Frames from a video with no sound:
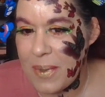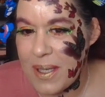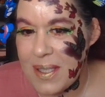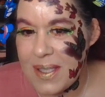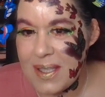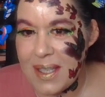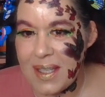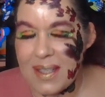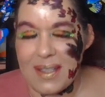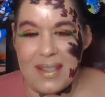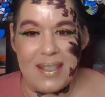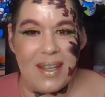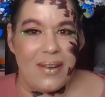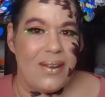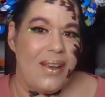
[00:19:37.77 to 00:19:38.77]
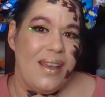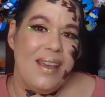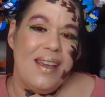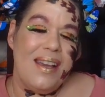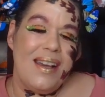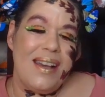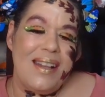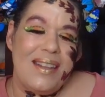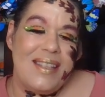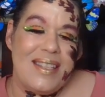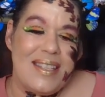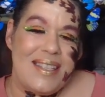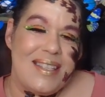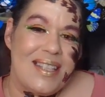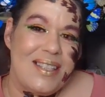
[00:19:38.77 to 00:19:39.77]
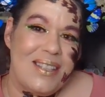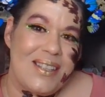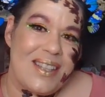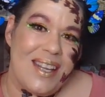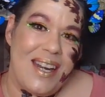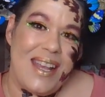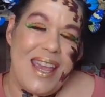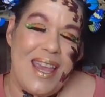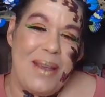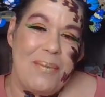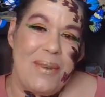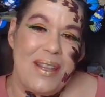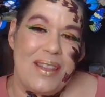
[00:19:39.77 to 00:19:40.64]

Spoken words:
So this is a look that I came with it.